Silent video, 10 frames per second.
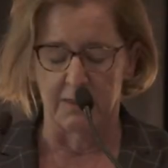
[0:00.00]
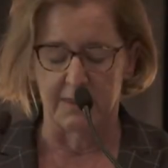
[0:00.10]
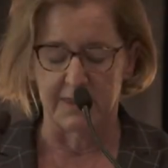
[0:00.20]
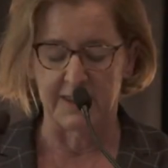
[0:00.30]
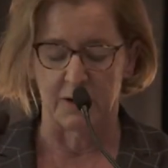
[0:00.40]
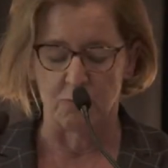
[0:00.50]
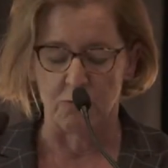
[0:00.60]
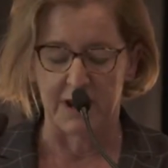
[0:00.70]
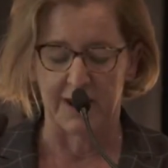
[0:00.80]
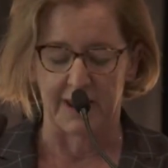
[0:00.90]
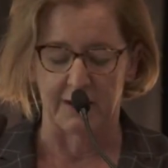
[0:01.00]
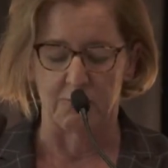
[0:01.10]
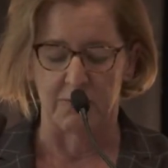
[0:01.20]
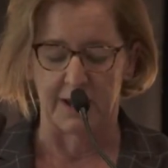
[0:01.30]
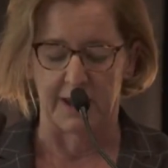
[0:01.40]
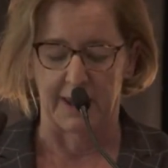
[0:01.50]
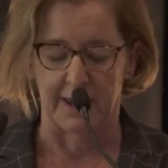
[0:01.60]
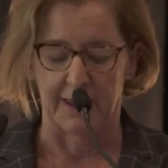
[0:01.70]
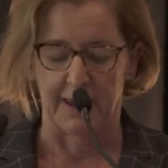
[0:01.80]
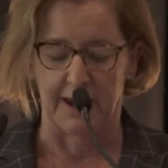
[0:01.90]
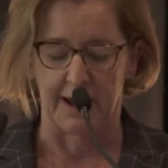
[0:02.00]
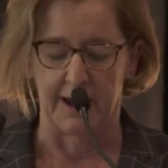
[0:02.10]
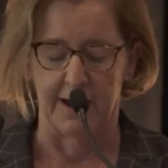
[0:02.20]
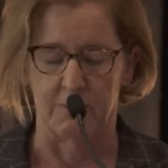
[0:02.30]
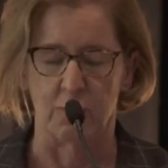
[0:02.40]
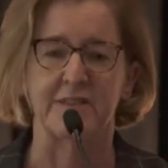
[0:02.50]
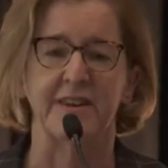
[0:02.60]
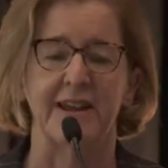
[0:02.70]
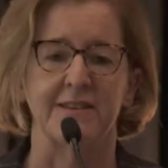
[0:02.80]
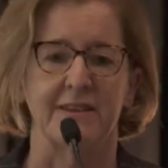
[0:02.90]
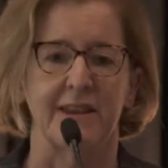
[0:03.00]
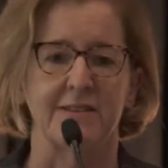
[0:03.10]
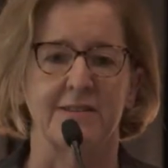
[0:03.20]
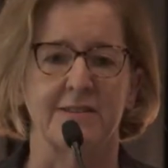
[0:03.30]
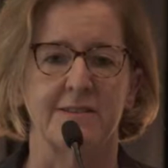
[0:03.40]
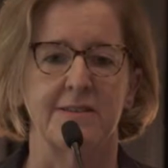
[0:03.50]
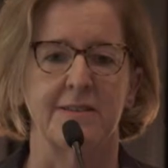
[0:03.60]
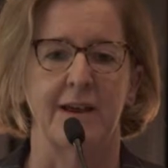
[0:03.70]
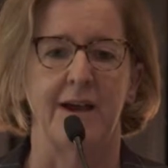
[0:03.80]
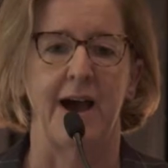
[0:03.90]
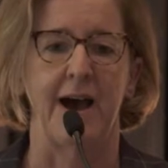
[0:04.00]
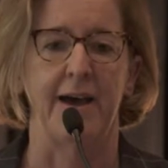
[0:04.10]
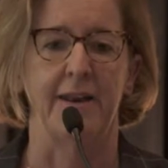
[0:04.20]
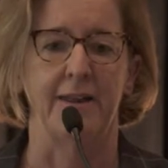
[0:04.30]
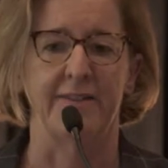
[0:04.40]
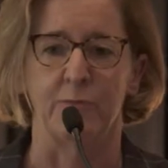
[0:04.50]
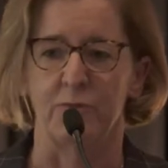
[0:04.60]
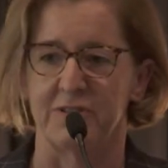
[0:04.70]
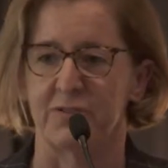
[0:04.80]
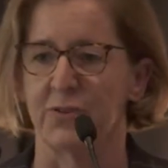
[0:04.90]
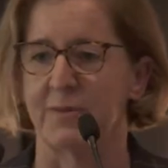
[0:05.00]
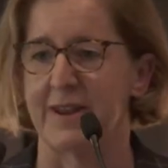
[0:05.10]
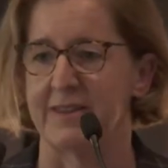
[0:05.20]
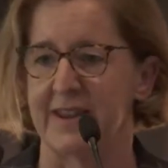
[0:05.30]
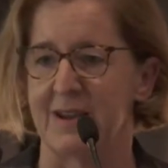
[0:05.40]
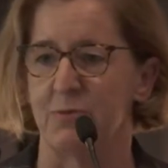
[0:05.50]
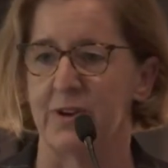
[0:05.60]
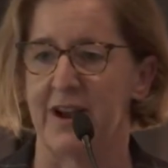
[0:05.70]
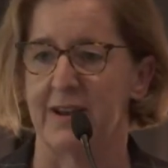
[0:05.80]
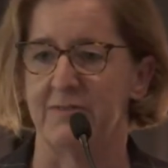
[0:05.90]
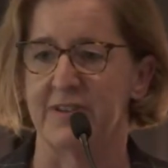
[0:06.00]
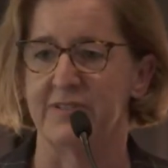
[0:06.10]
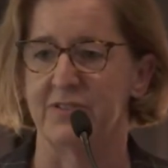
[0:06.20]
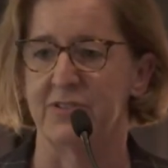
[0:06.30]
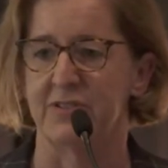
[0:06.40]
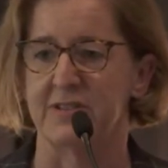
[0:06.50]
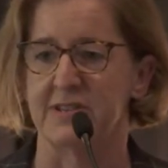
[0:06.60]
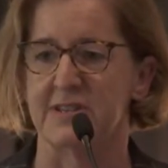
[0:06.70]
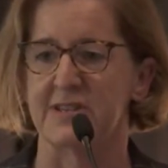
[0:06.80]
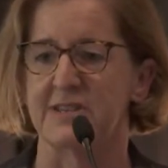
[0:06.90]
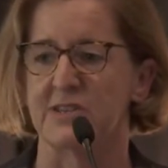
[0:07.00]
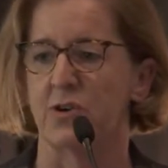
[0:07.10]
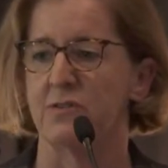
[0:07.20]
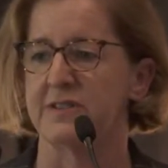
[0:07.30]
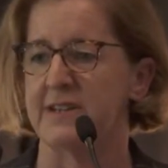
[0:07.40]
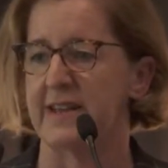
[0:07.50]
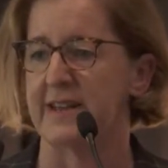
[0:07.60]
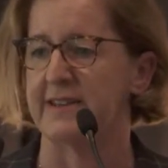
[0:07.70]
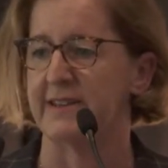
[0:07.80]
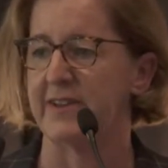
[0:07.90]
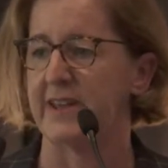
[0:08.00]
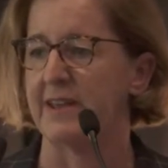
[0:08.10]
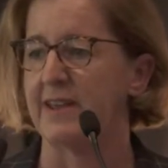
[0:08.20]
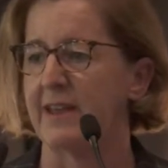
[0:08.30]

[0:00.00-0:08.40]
the thing that really, really resonates and gets hard, and I think we were just talking about at the table when you're out on an investor tour, is just this constant negativity